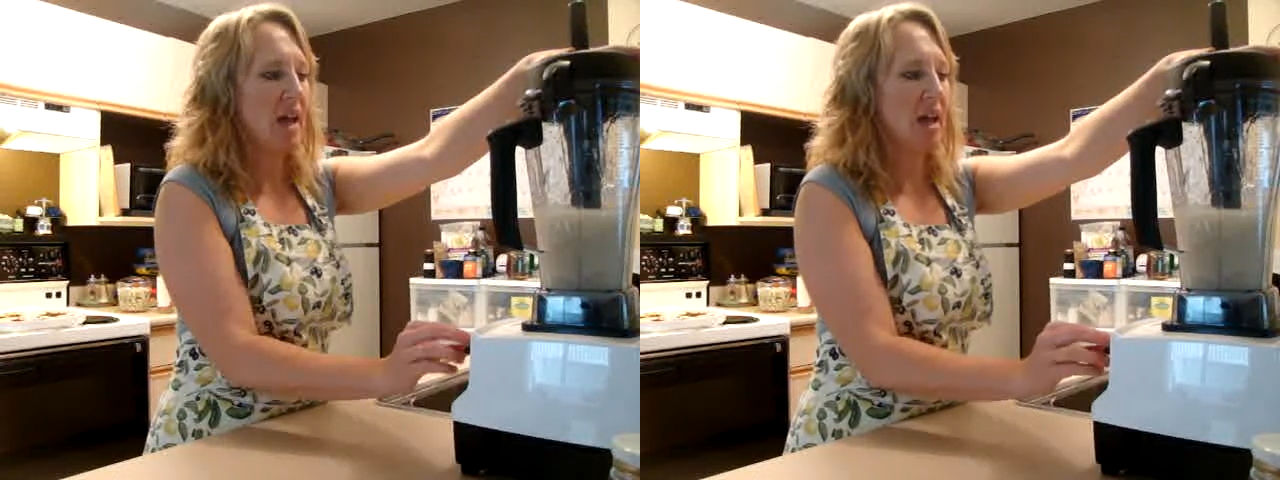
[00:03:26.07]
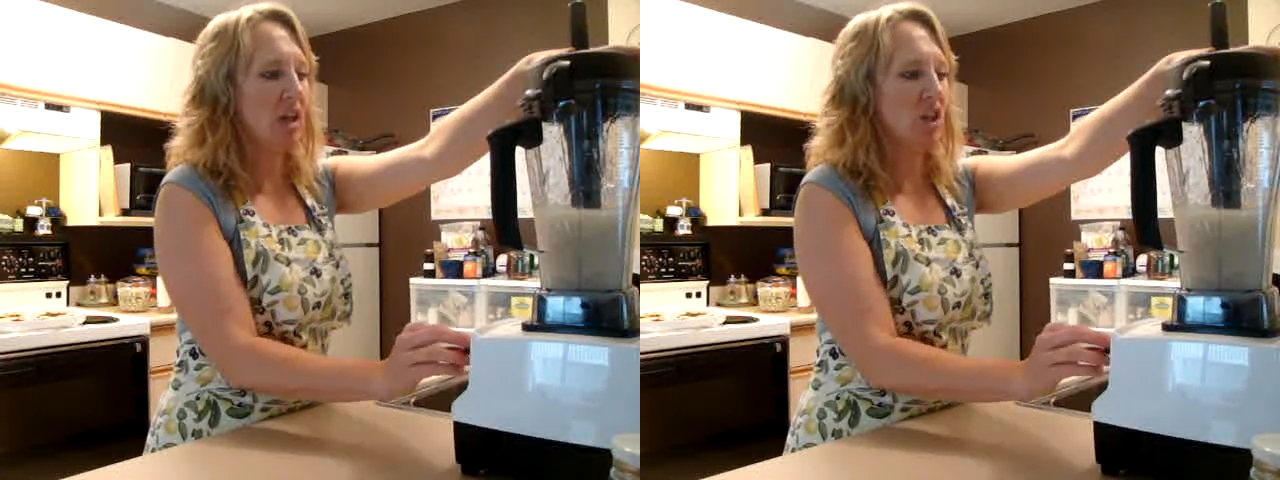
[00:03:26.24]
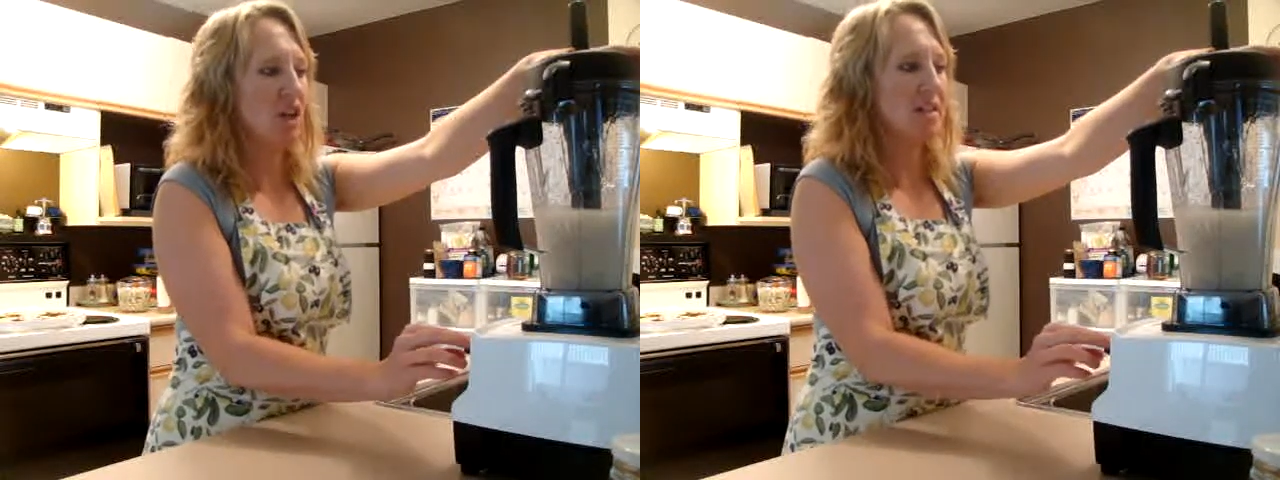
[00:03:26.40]

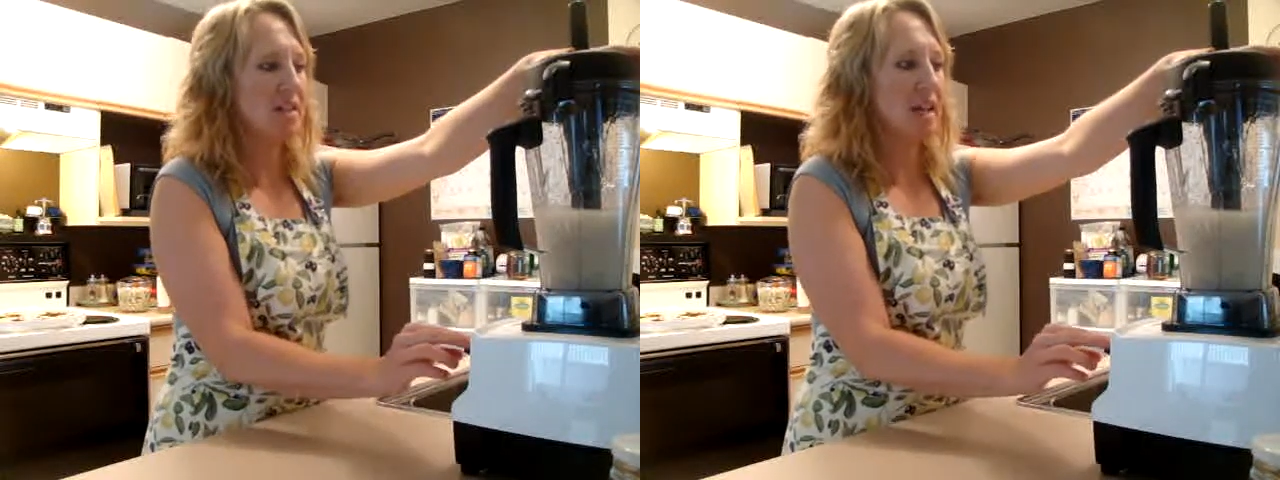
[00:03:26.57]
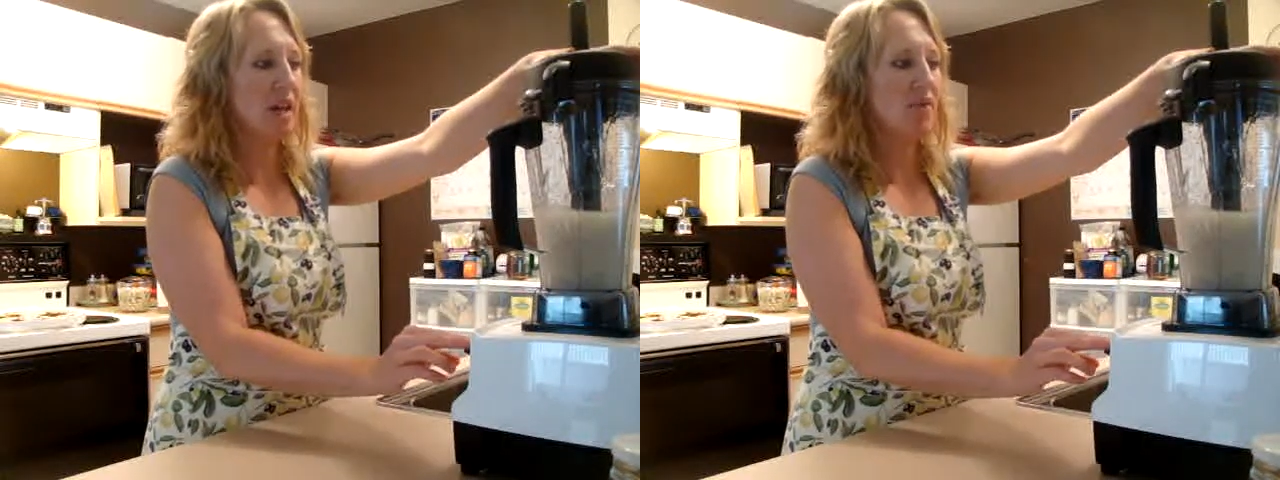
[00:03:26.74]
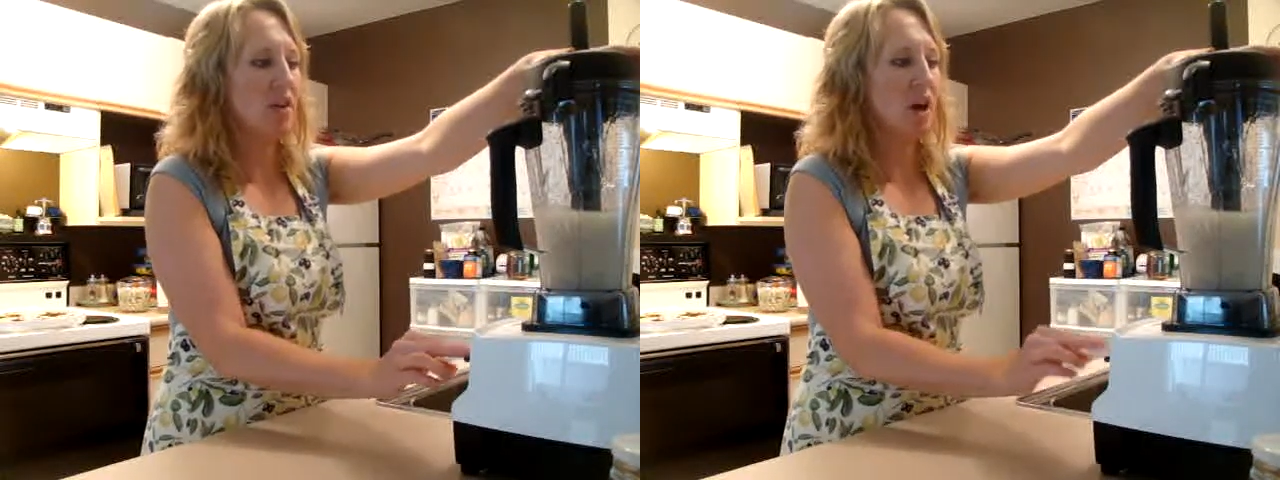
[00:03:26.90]
and it looks like
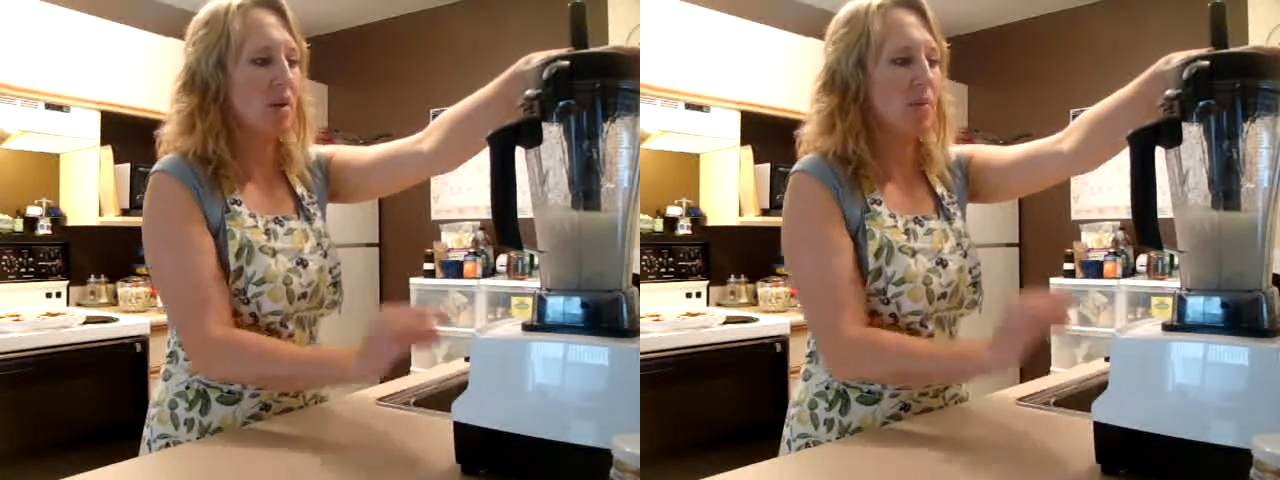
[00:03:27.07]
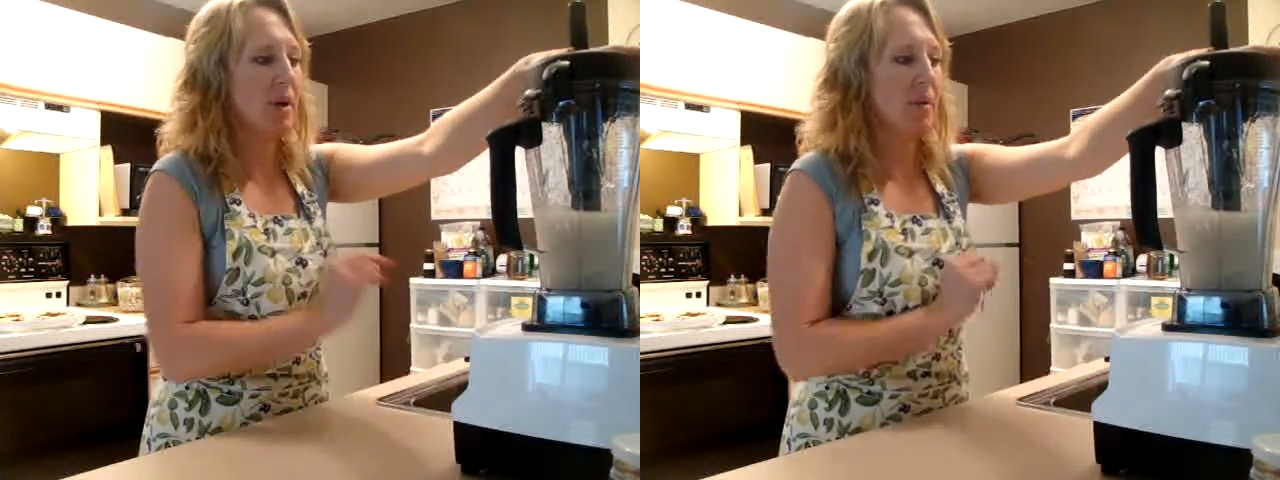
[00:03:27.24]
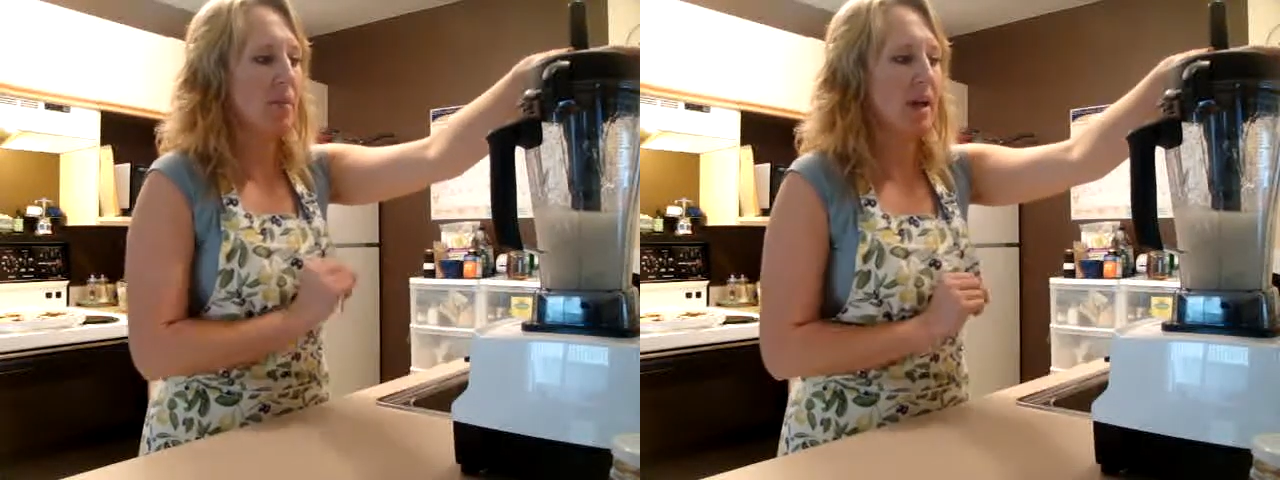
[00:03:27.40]
I've got
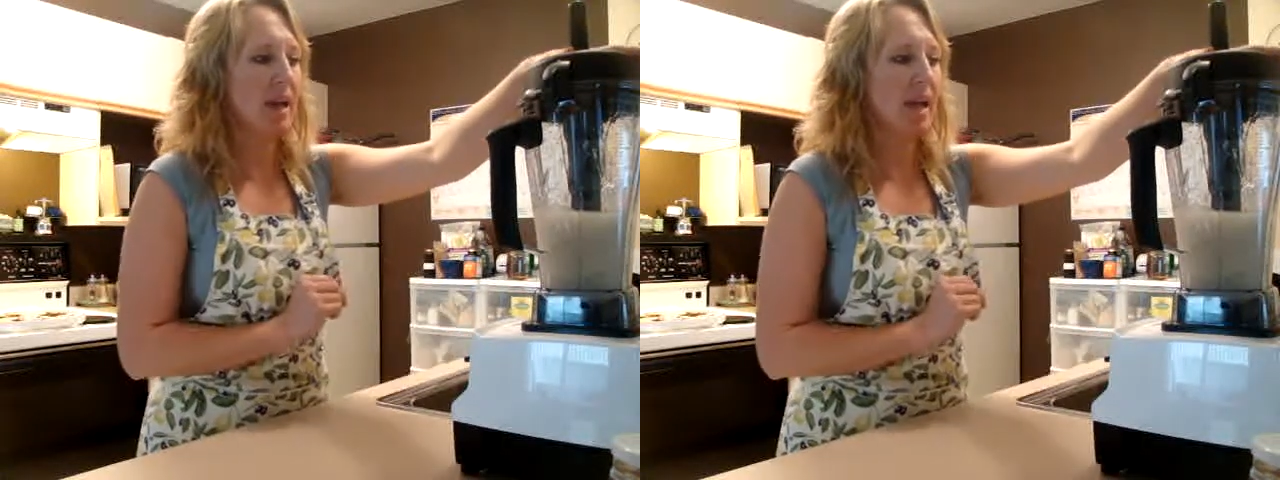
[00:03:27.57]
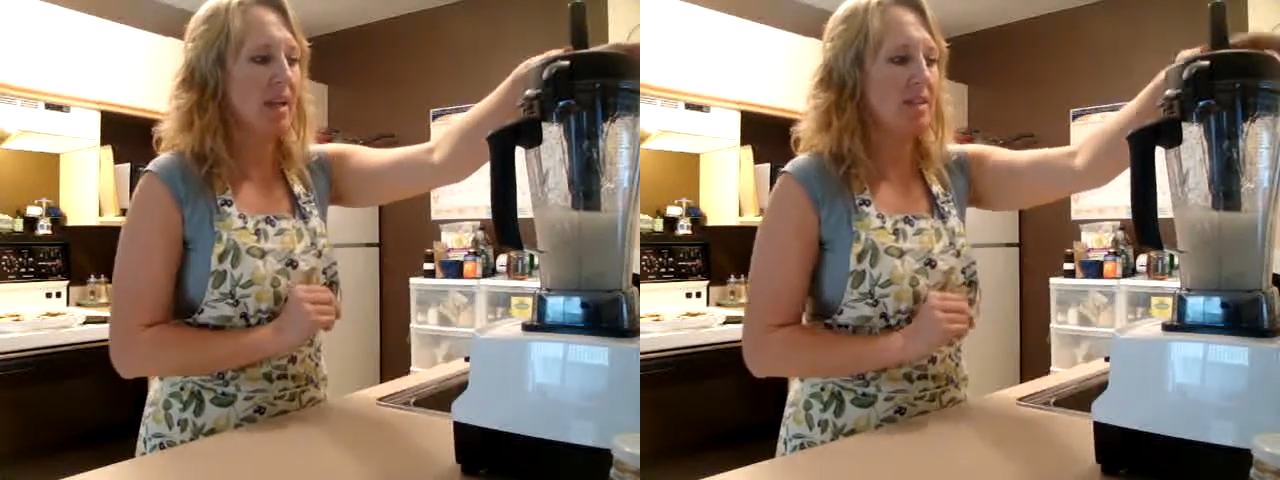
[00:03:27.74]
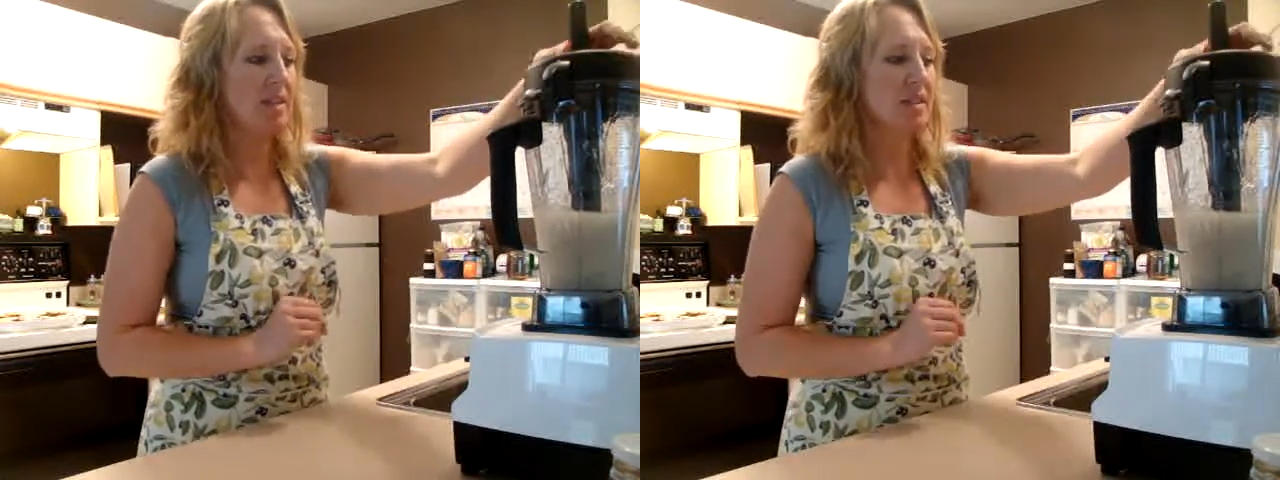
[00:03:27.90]
my
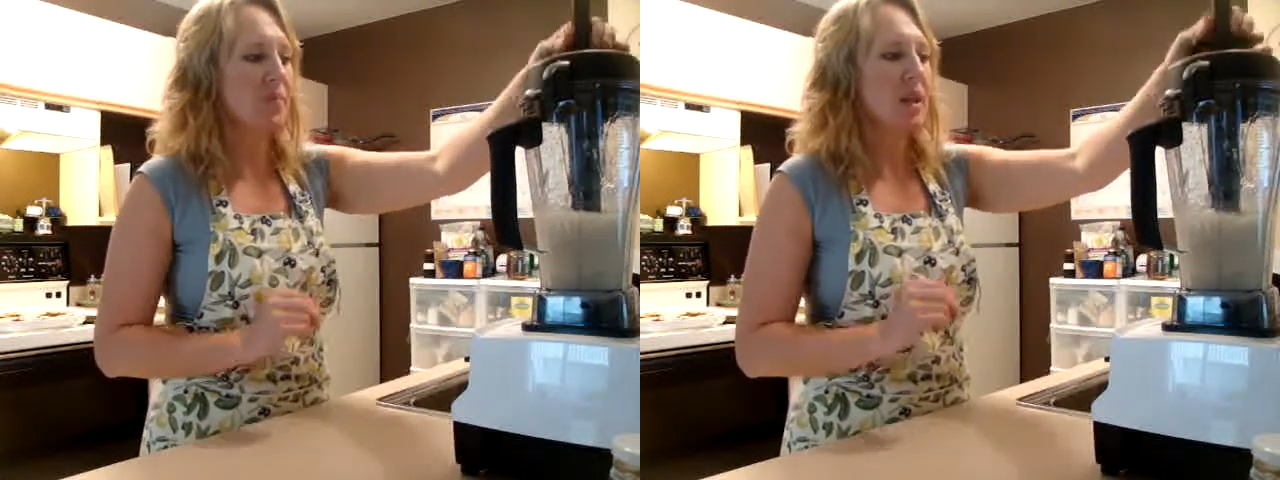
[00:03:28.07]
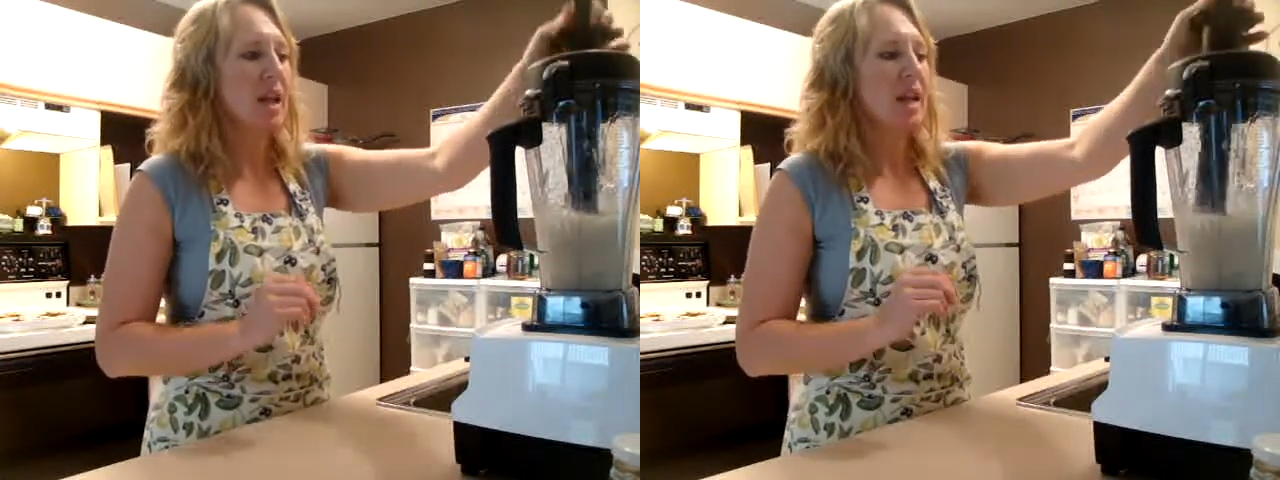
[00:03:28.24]
paste.